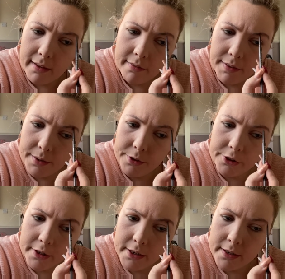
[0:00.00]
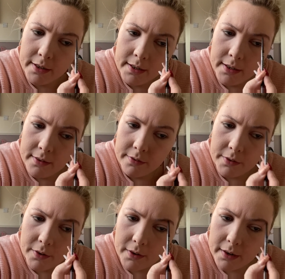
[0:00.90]
voucher
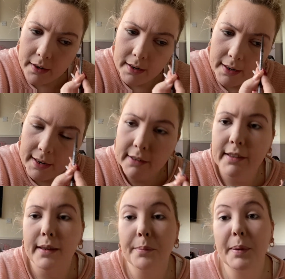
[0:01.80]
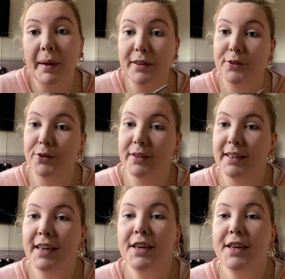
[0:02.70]
for, actually a bit of backstory.